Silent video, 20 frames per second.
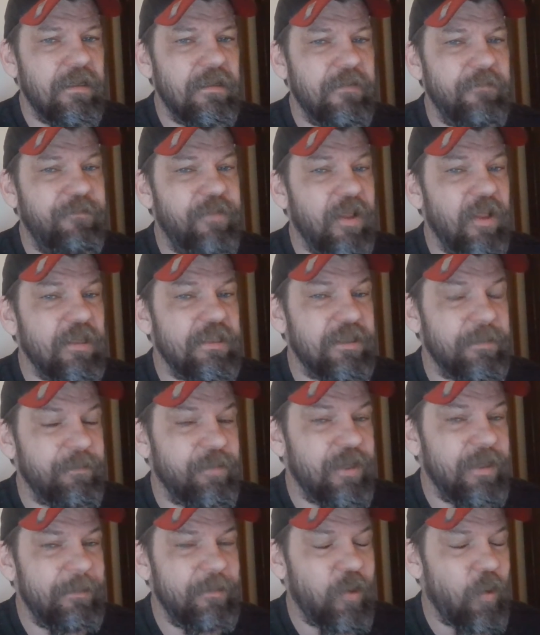to fill a
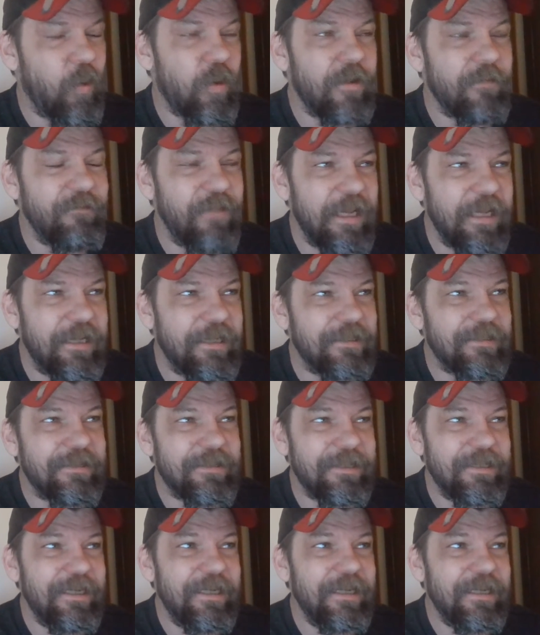Supreme Court
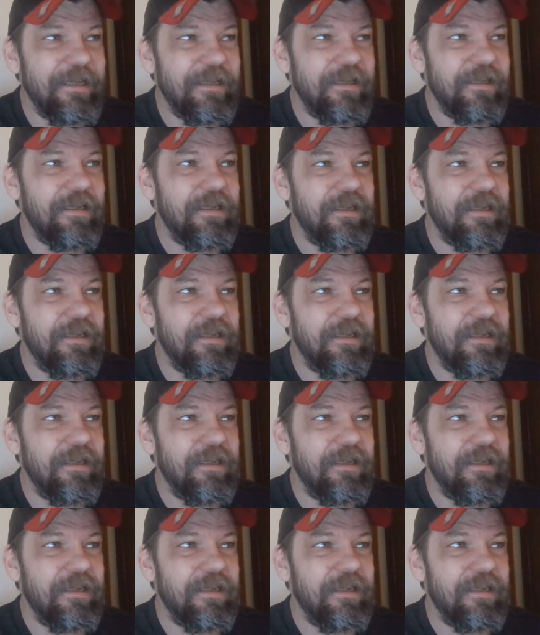vacancy,